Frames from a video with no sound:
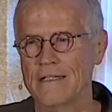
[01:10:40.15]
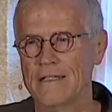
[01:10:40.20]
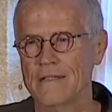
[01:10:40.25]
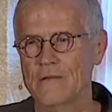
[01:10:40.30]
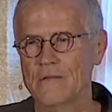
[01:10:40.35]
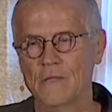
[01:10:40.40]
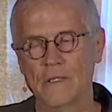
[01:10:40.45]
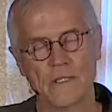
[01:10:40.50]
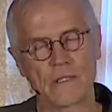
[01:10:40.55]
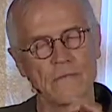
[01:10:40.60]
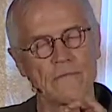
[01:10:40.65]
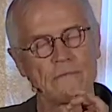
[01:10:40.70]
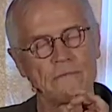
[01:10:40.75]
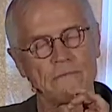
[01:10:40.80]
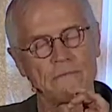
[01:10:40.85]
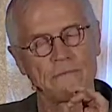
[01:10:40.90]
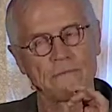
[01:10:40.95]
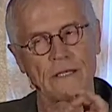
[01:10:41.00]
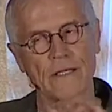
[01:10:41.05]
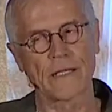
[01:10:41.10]
is we need
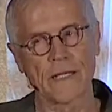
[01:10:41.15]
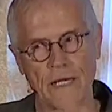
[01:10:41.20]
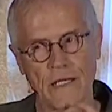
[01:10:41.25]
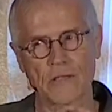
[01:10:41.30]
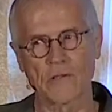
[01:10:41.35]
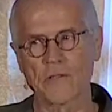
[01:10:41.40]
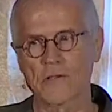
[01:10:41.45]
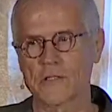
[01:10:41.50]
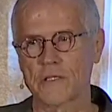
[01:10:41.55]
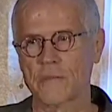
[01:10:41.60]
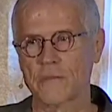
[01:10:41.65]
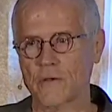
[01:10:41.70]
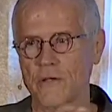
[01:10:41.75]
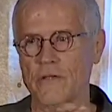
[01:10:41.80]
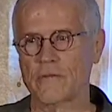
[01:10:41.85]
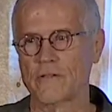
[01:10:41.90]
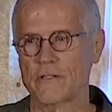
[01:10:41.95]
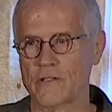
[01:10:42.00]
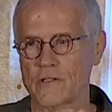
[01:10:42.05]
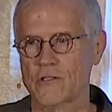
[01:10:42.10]
financial
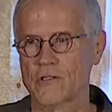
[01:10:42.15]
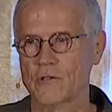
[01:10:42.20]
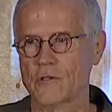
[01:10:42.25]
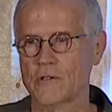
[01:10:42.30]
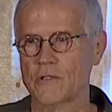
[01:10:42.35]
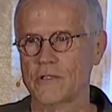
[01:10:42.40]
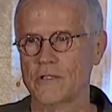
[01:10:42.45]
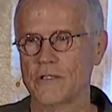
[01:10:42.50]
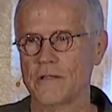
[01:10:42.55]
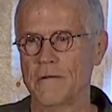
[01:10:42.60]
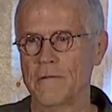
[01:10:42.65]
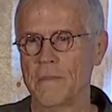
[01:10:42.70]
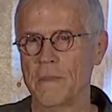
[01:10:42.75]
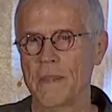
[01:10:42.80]
support for sure,